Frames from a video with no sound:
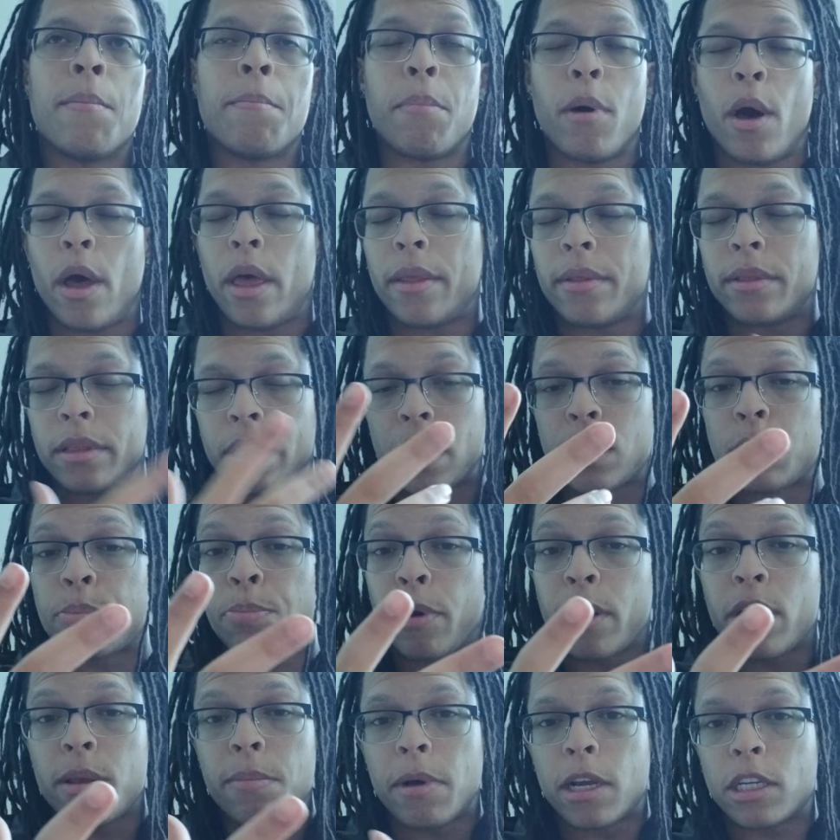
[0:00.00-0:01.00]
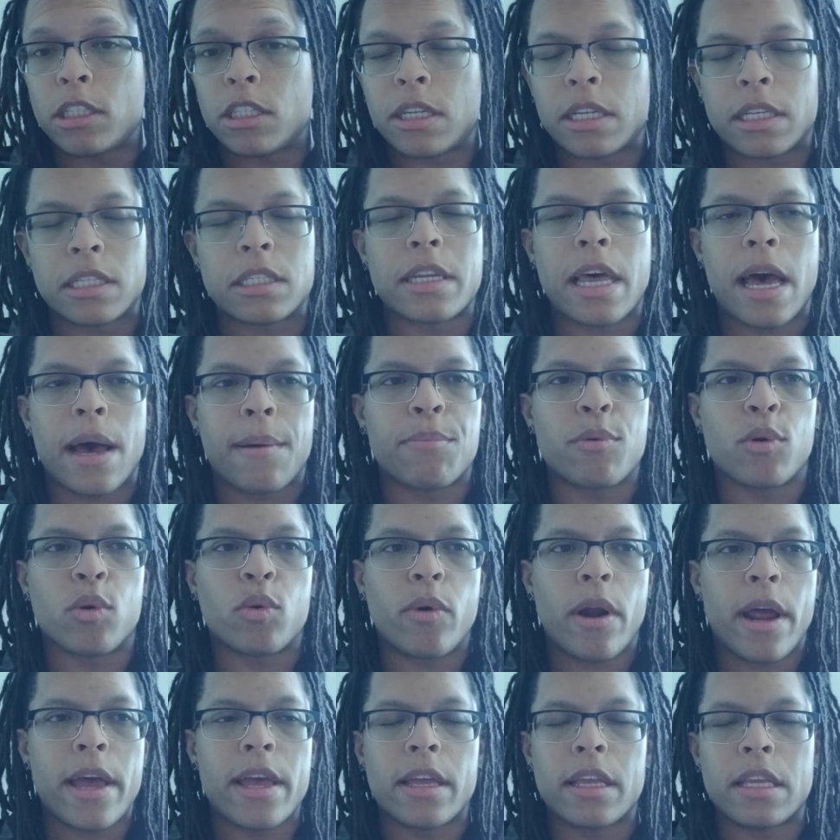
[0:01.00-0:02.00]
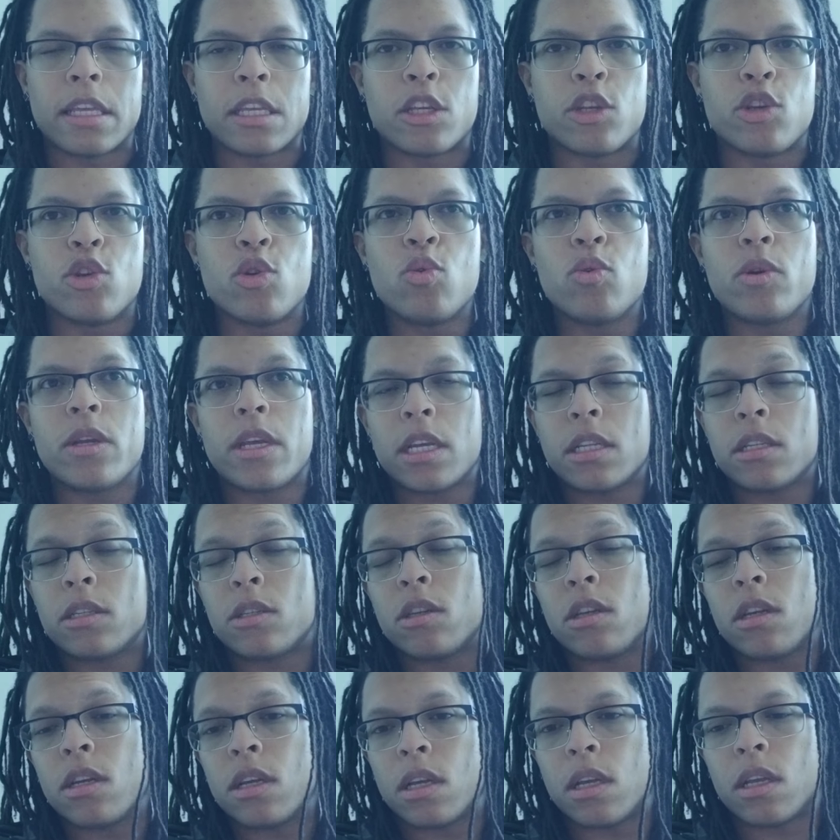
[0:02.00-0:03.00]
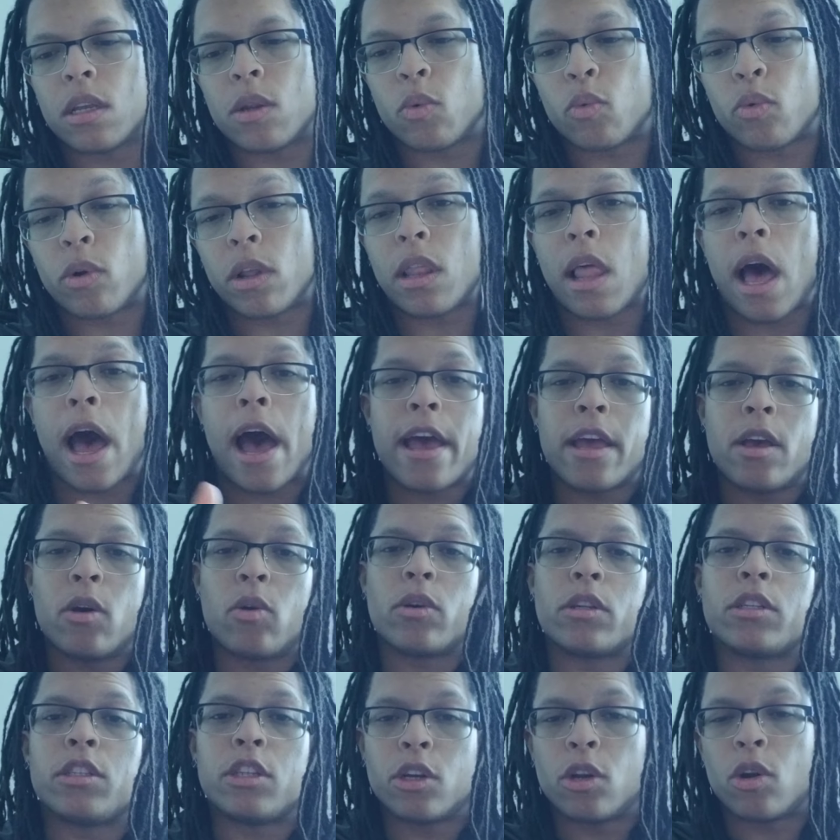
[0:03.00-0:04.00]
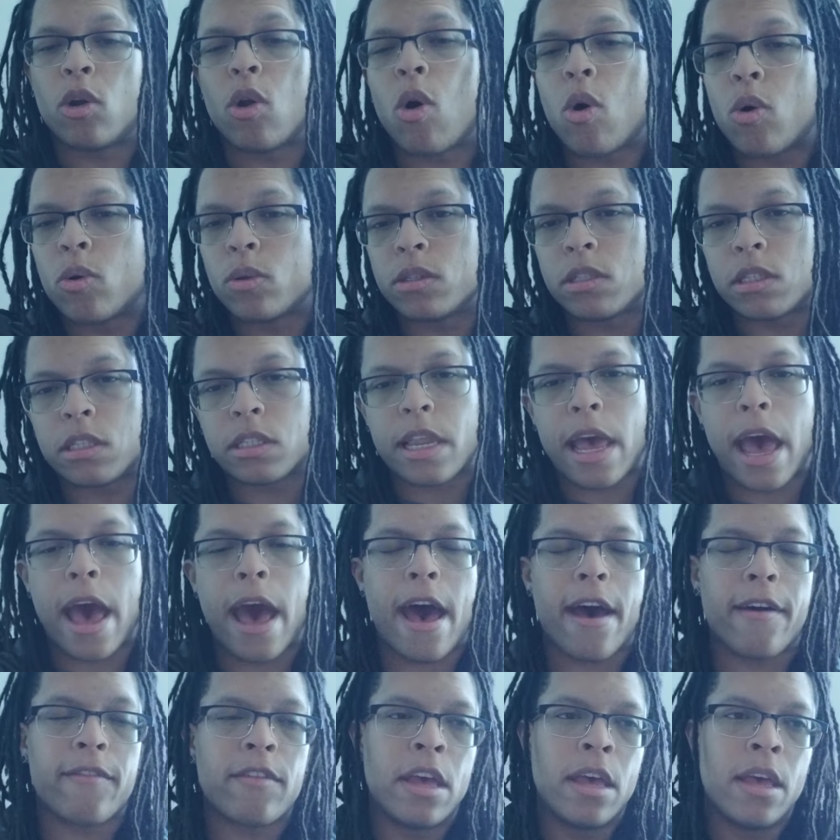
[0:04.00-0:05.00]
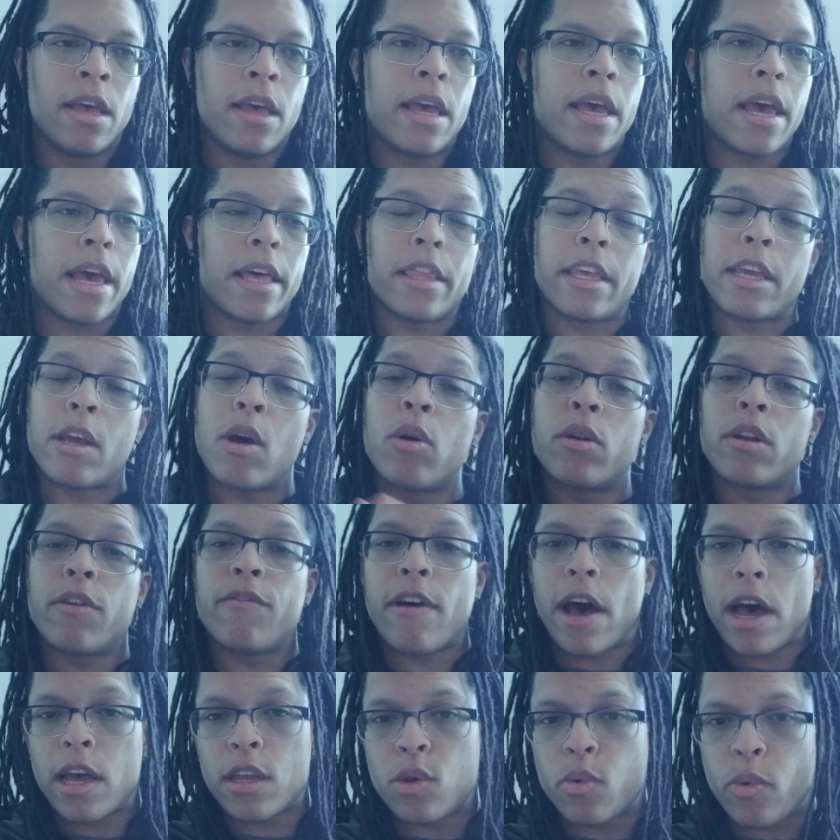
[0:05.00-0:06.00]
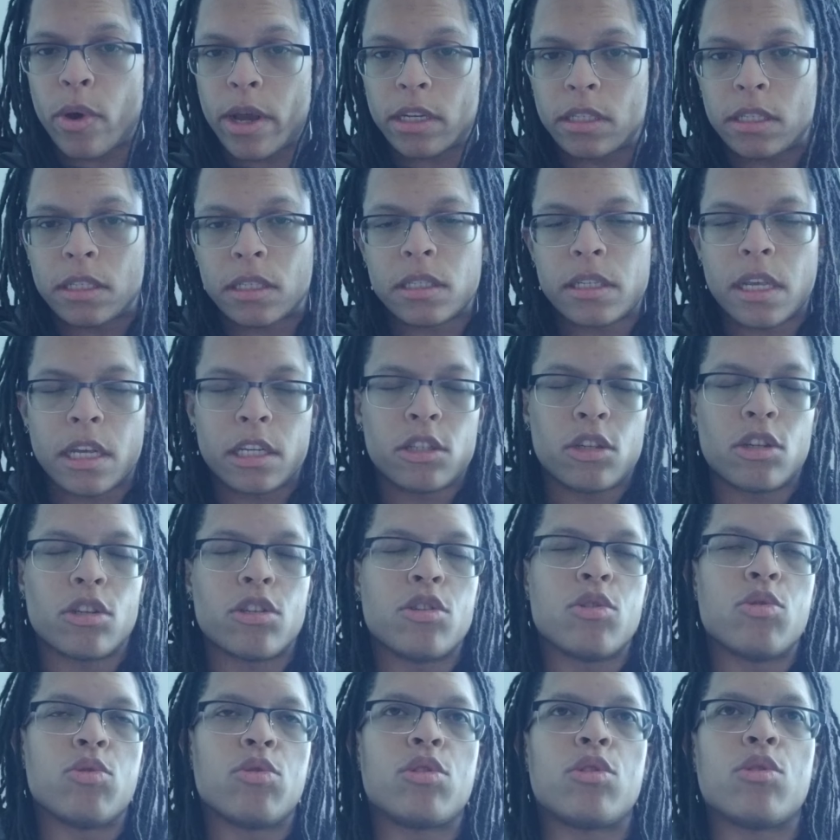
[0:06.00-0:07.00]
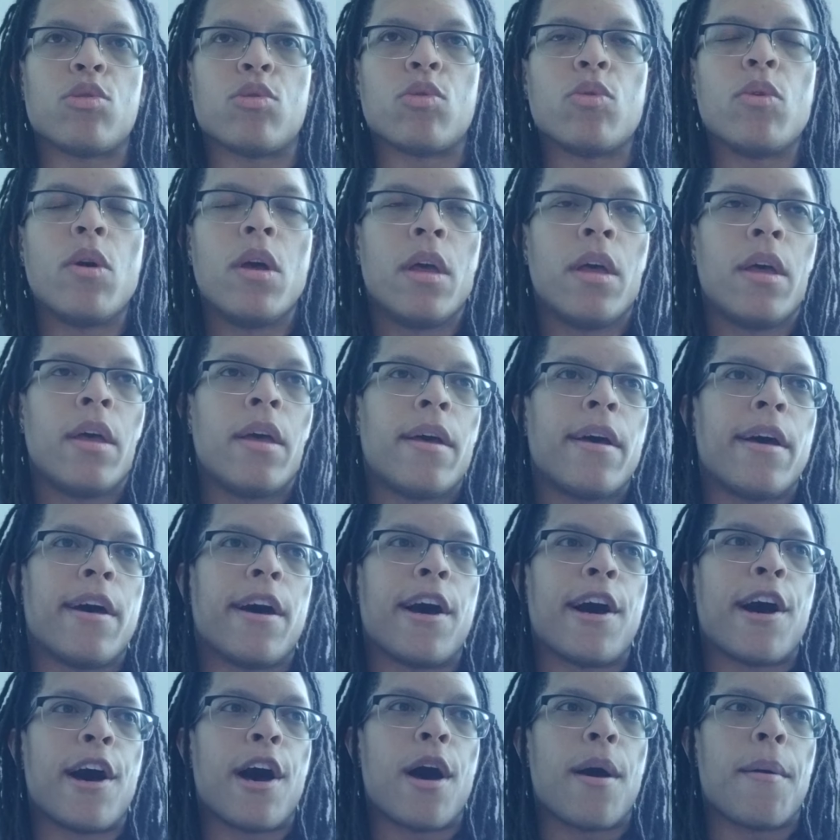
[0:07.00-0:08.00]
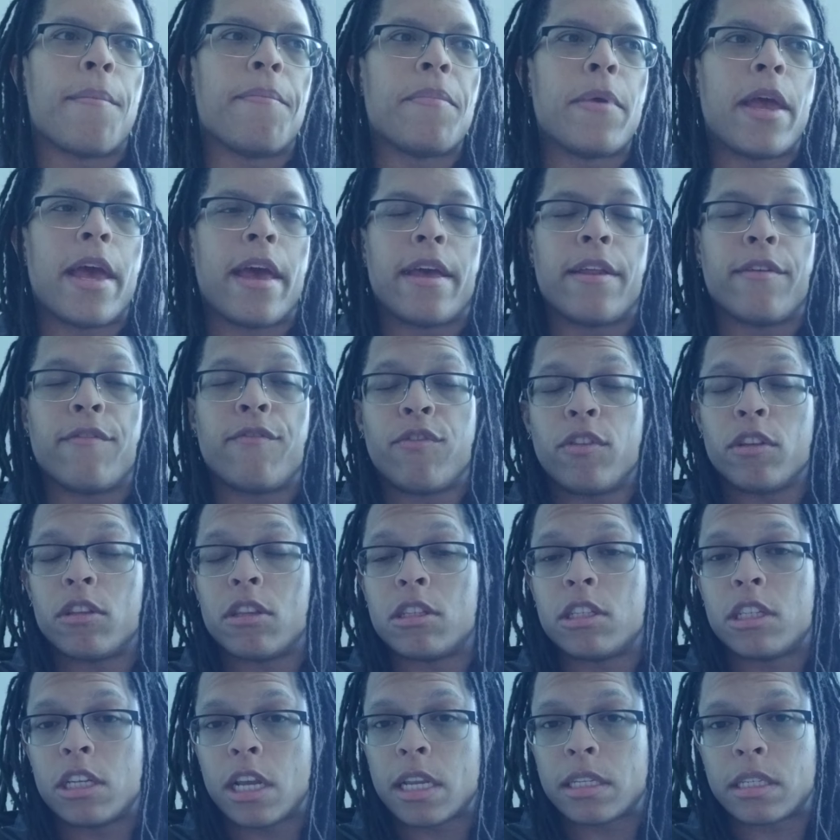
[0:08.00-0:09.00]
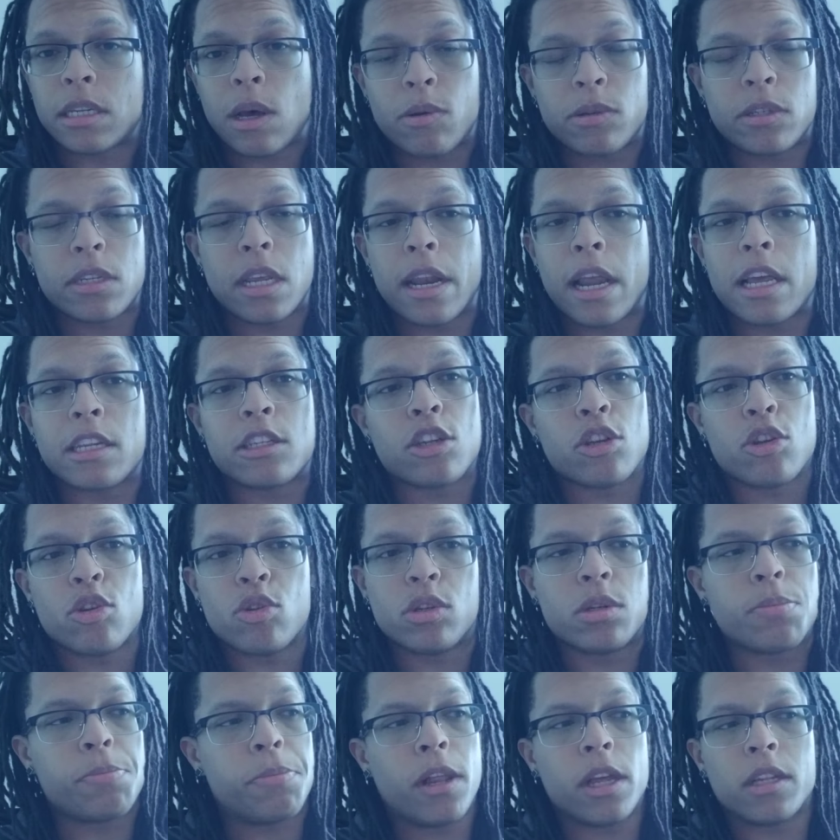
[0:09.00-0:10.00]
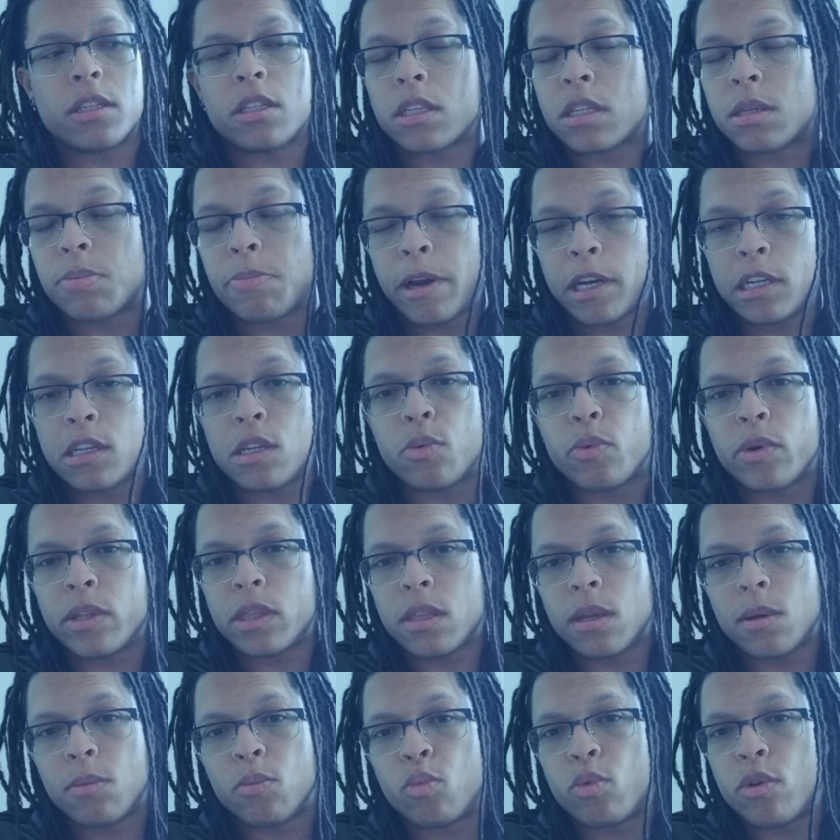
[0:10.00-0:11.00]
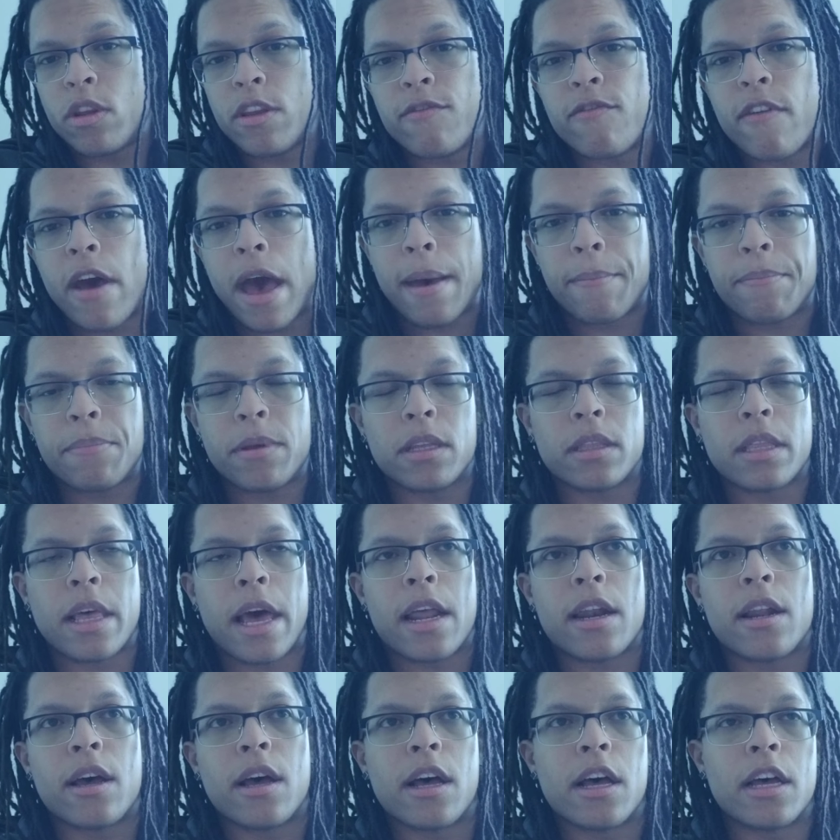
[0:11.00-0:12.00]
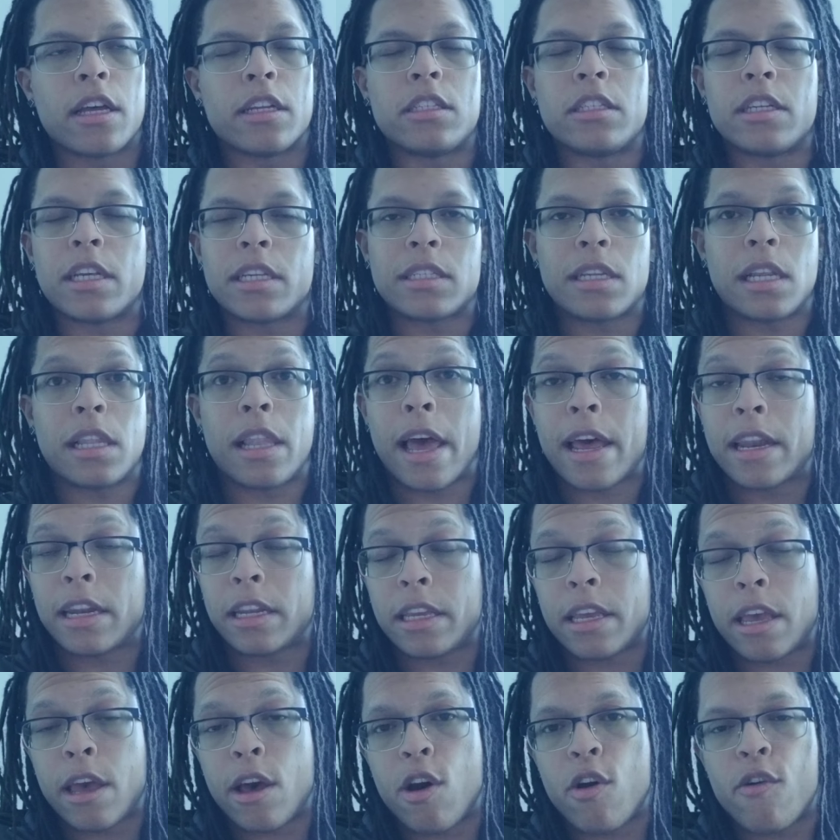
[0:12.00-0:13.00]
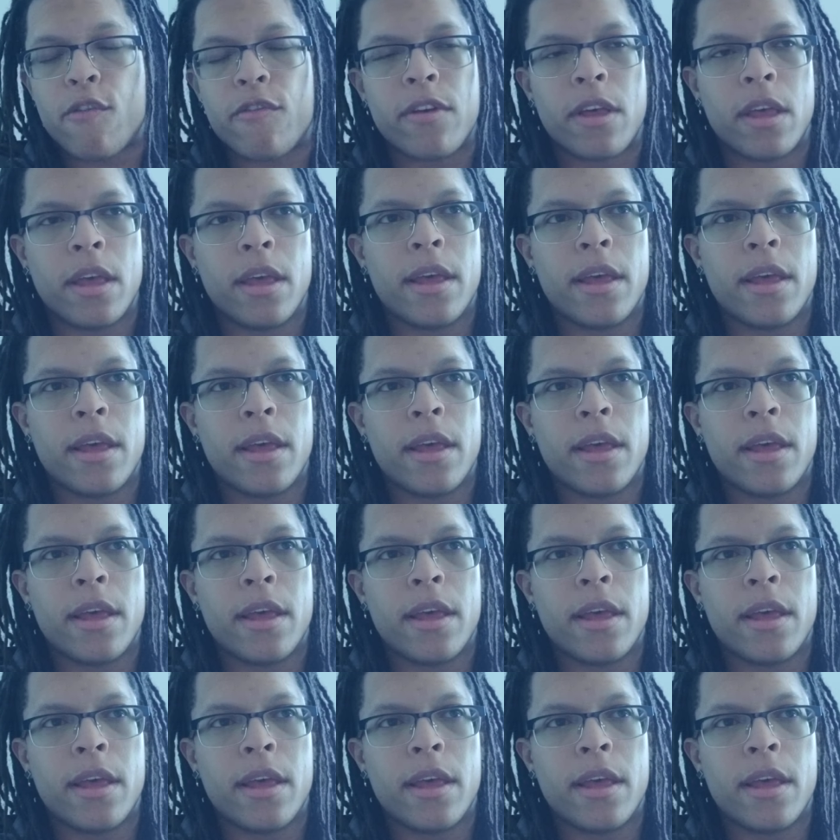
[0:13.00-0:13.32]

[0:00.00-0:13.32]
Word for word: But that's pretty much an example, right? You get to rely on your own staff and the own evaluations that you're used to. And for the Jets, I would say that's a huge plus, especially with them revamping that Jets Atlantic Health